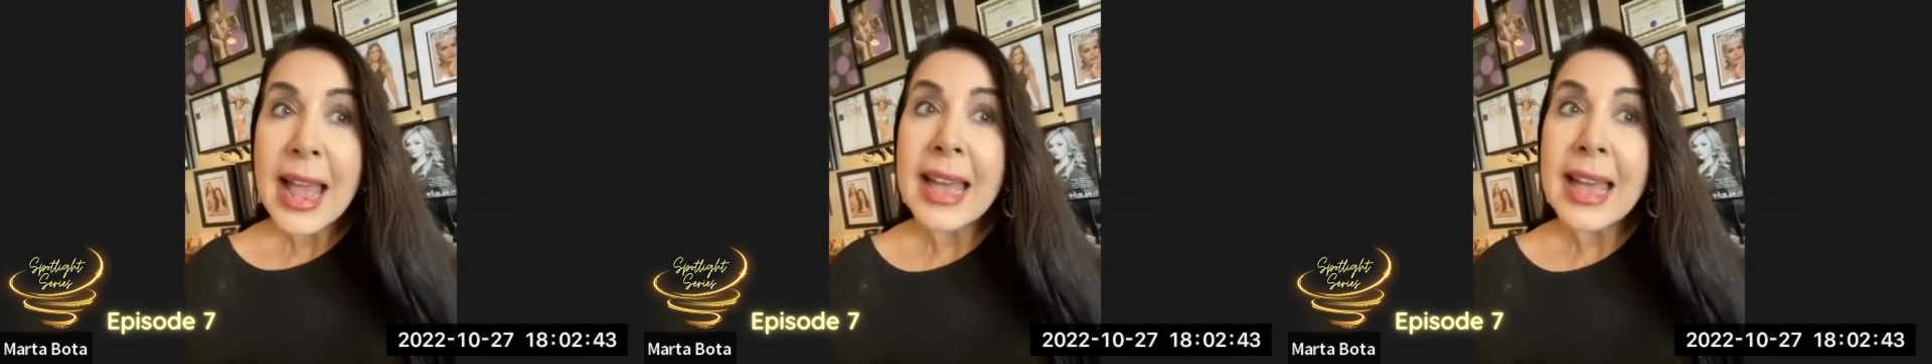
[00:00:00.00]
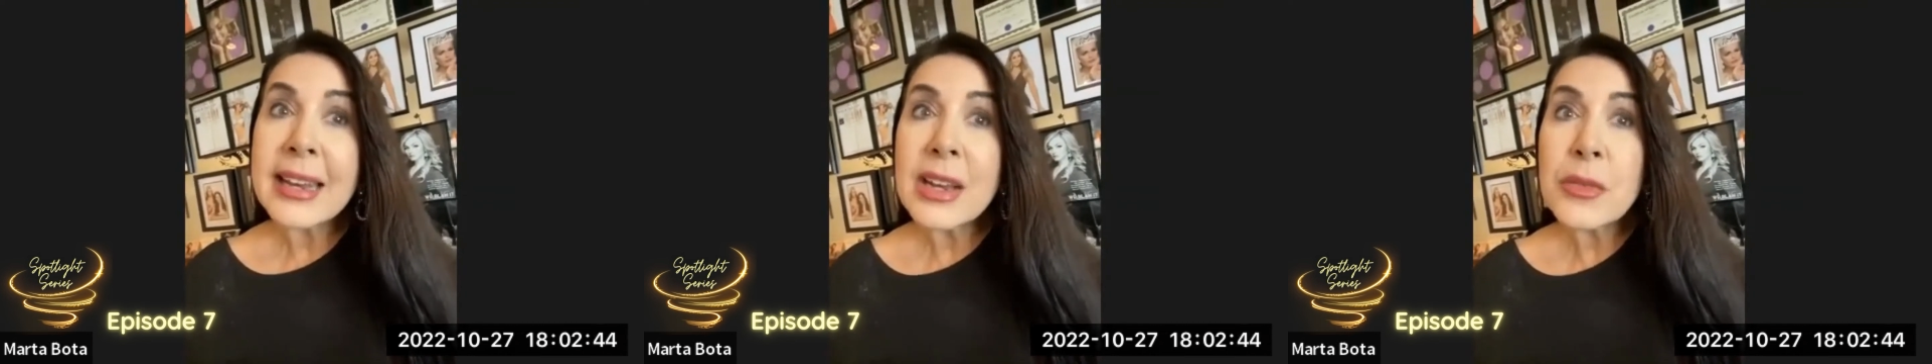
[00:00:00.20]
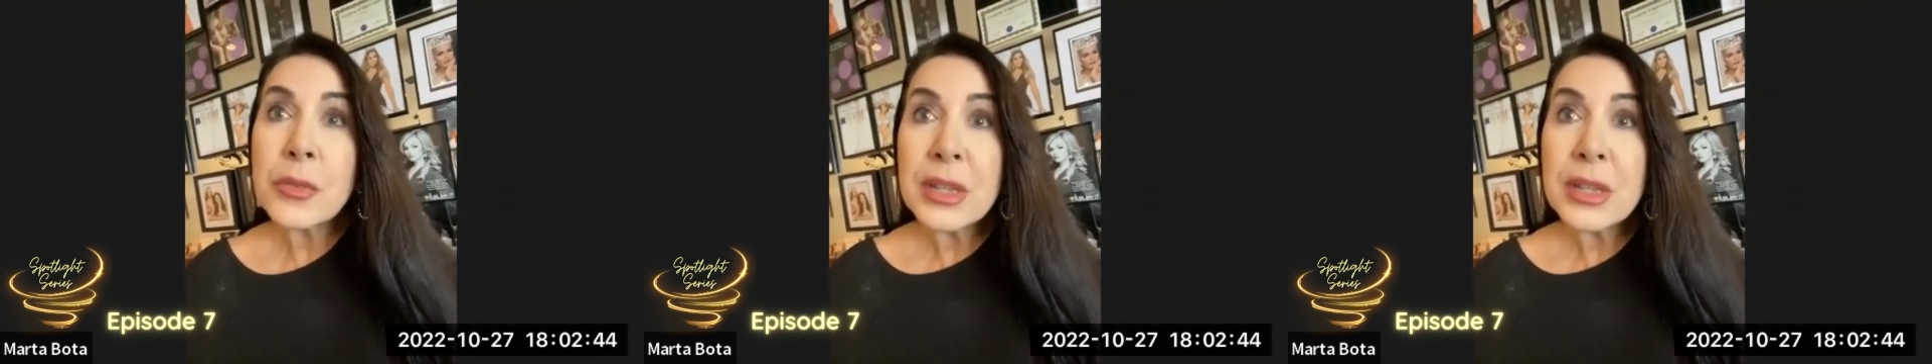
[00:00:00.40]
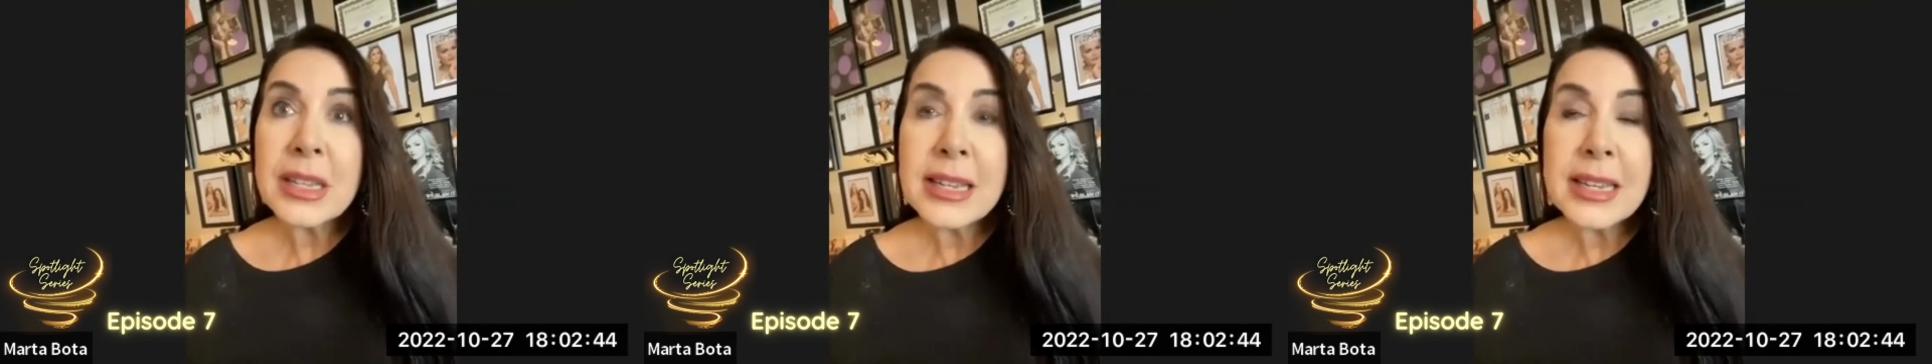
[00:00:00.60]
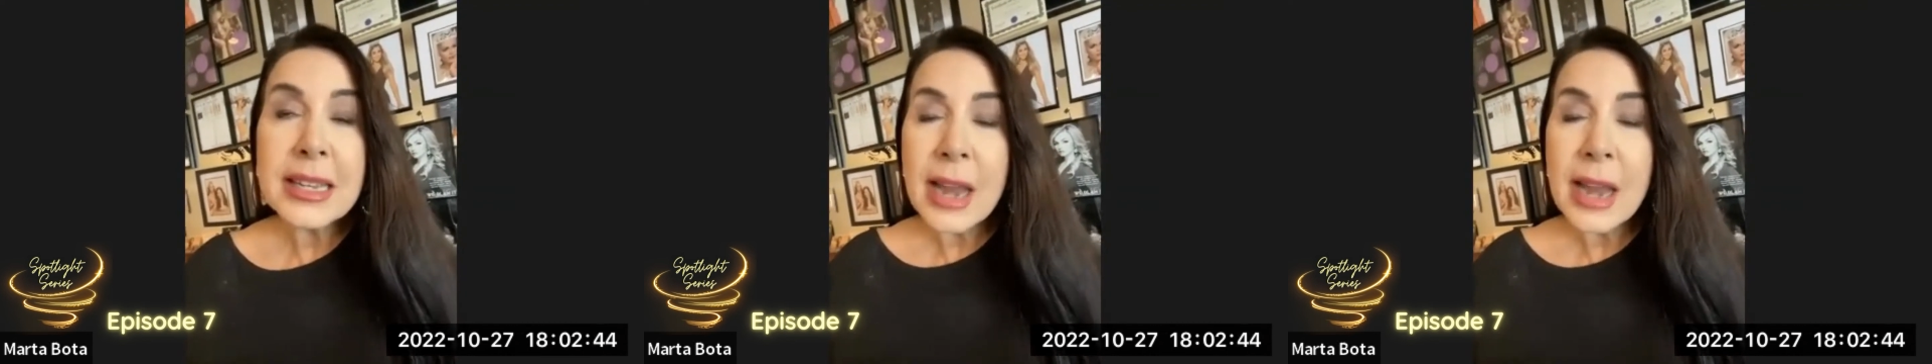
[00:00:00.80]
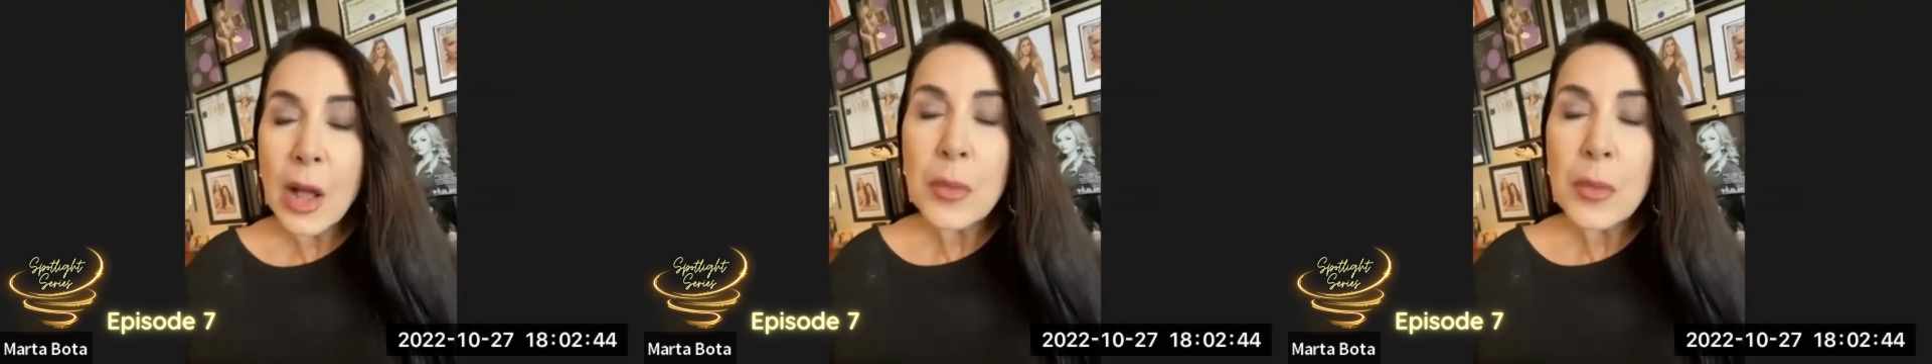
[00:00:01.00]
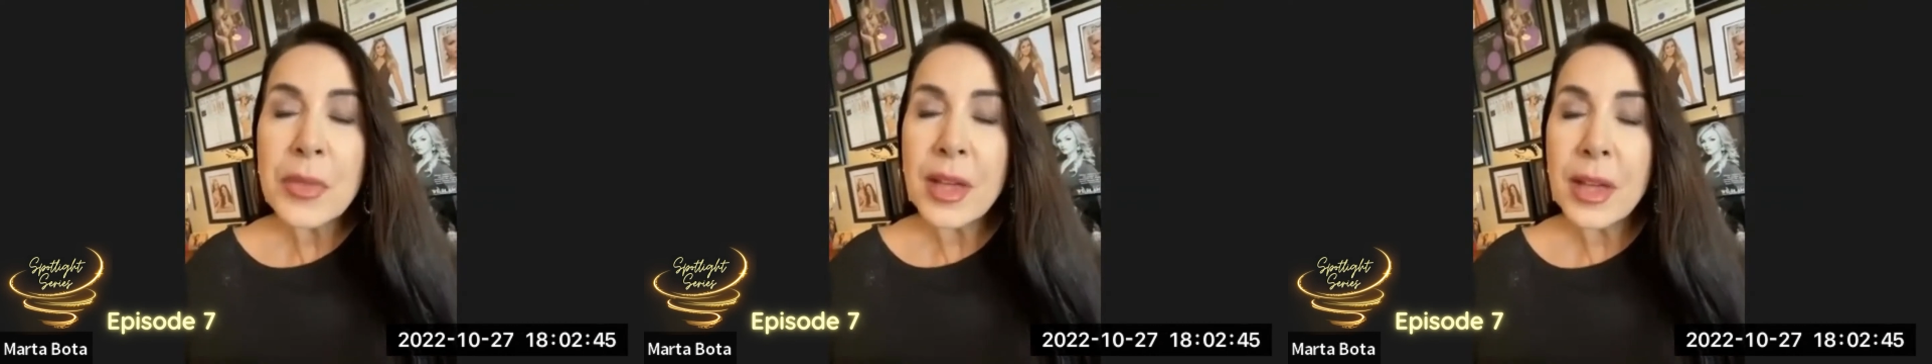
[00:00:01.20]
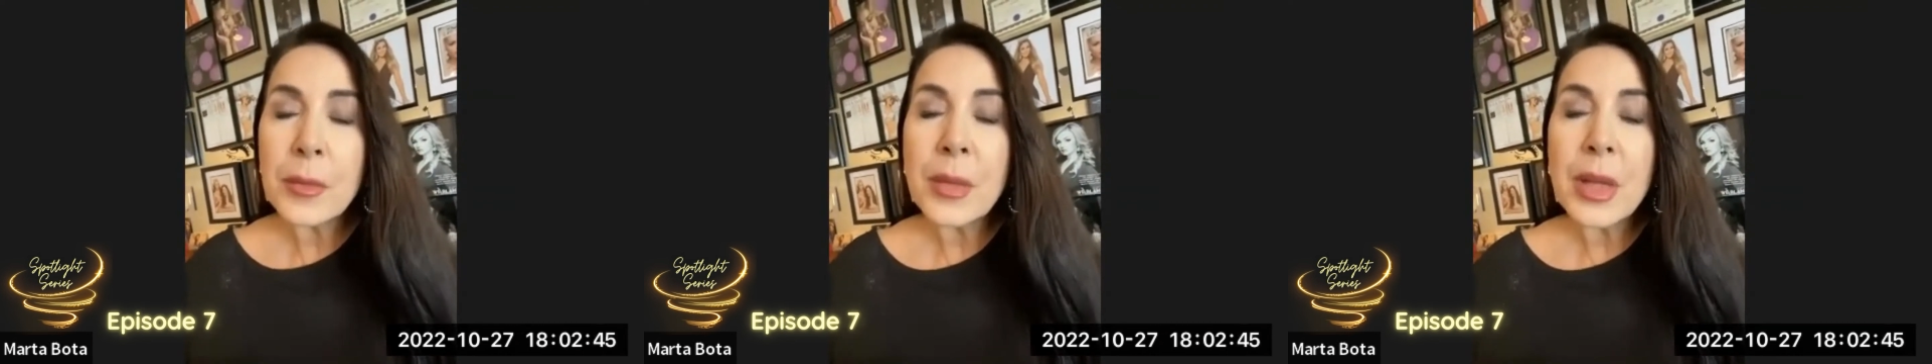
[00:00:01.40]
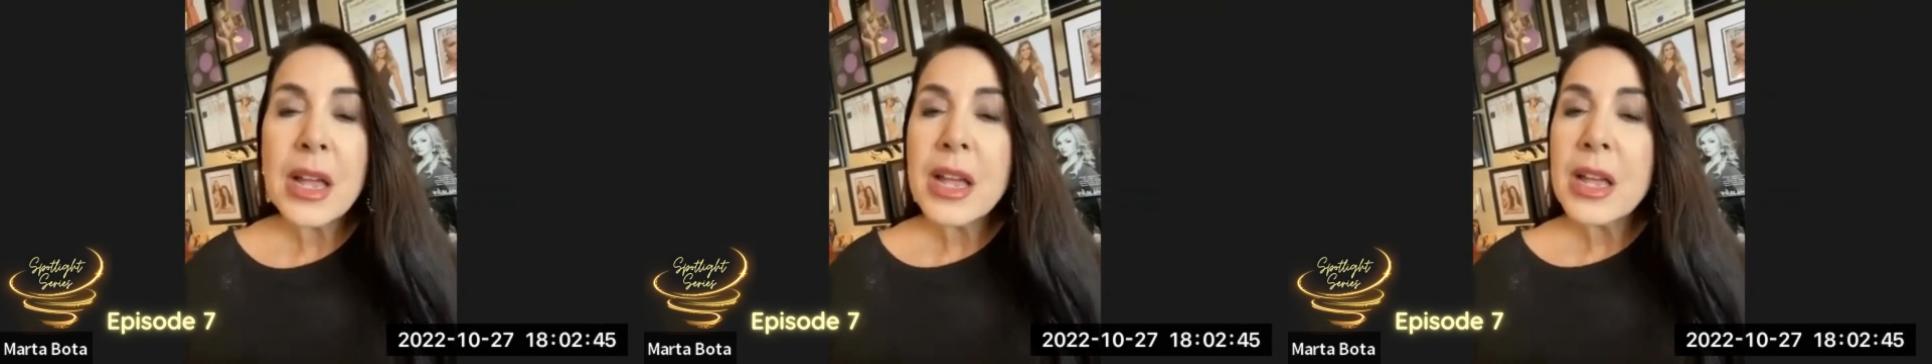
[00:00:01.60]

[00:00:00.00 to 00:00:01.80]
And I really can help them